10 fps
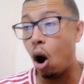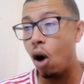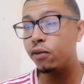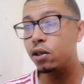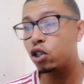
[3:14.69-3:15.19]

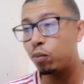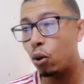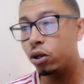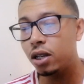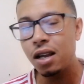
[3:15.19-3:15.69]
After
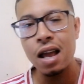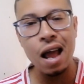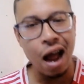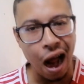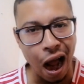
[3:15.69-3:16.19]
Sporting,
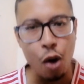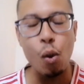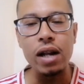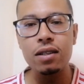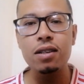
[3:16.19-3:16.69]
I
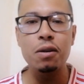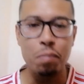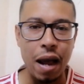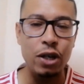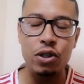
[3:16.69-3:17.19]
wanted
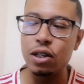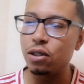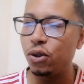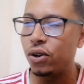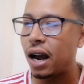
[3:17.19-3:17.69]

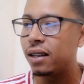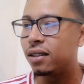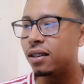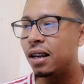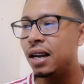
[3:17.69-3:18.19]
Manchester
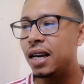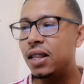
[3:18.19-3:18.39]
United.